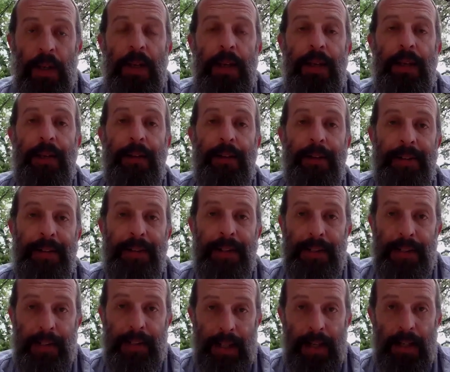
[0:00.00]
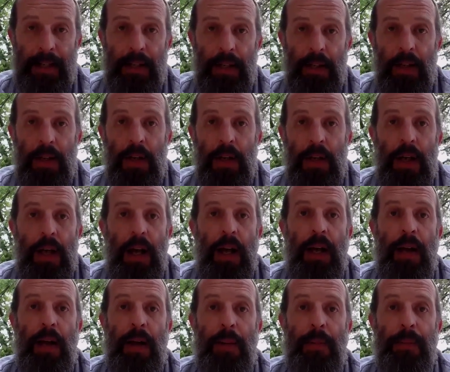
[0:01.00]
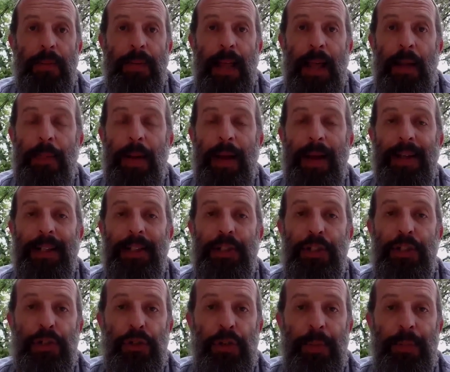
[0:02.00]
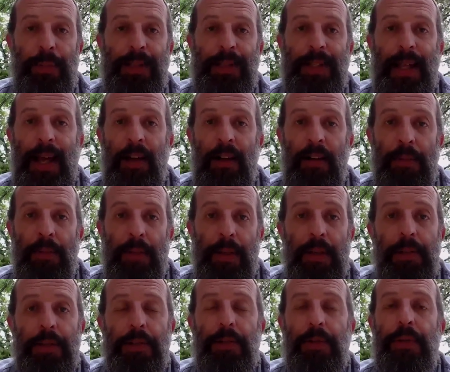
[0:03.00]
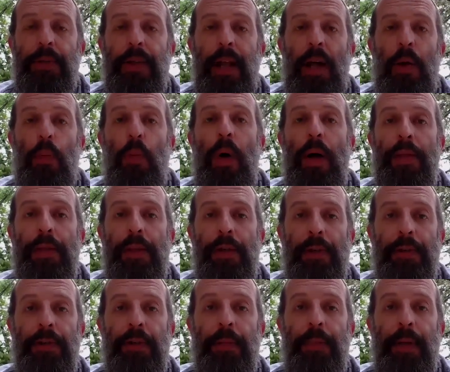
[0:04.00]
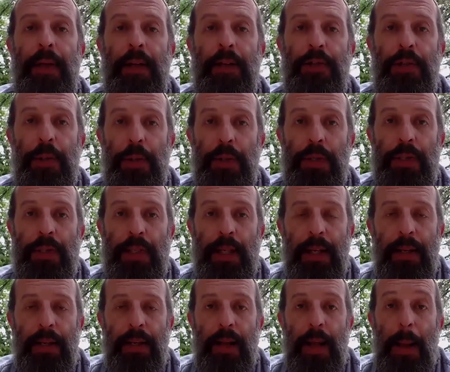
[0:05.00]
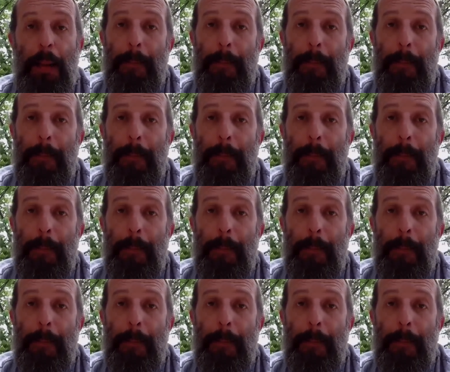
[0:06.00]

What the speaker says: here in this land, led by extremist Arab leaders who do not want there to be a Jewish state,